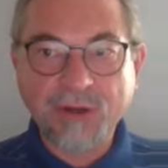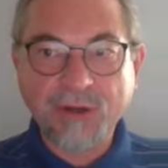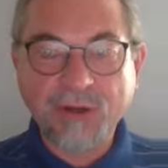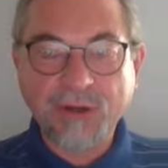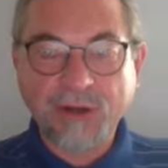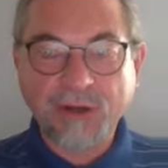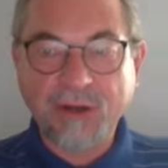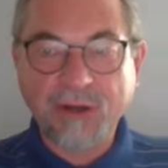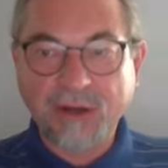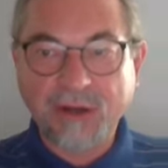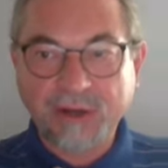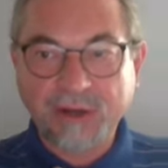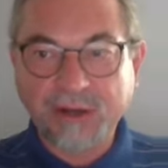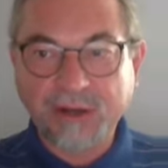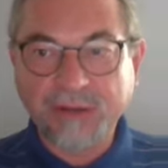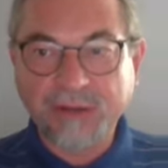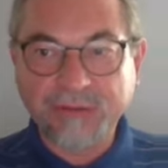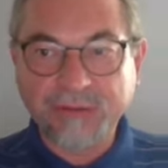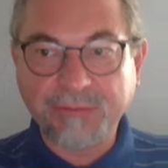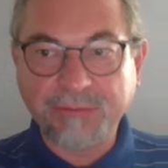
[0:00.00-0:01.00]
uh, an
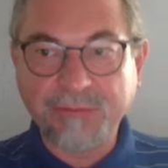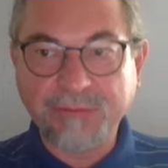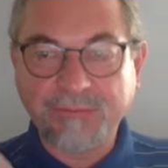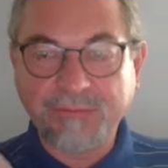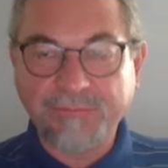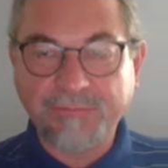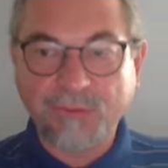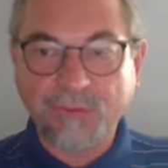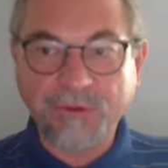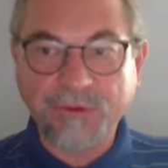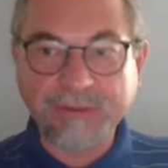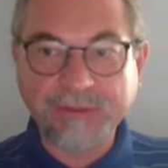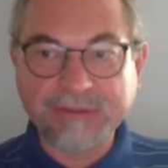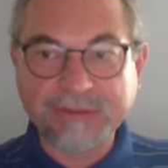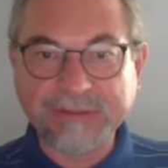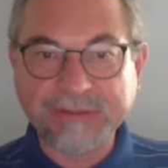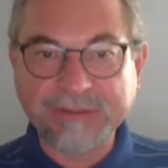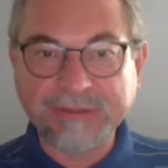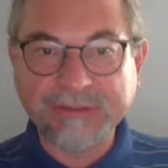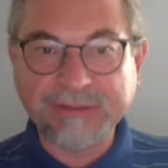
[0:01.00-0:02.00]
item before
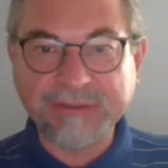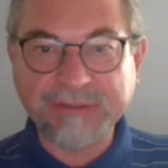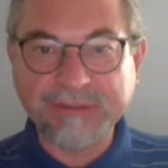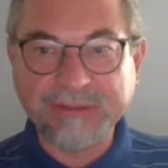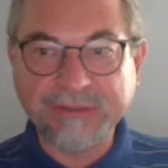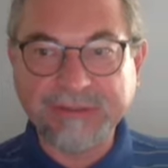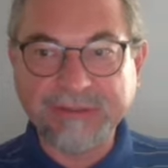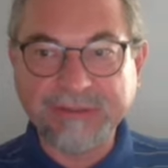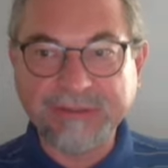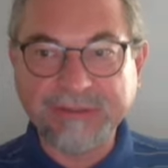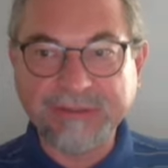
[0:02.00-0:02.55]
it is needed,